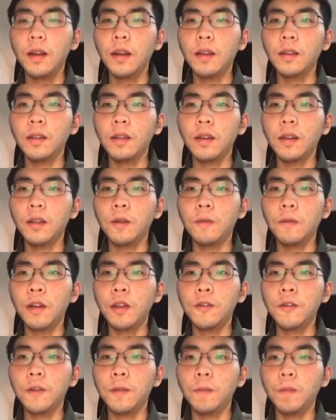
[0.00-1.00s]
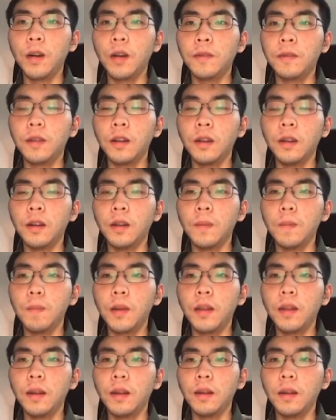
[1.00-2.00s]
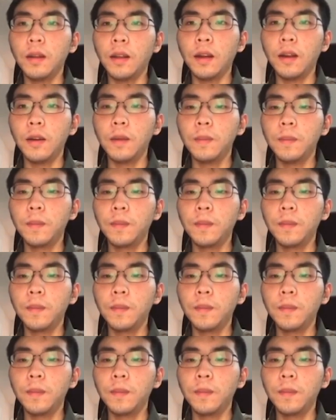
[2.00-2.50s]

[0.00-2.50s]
It's an innovation of the media,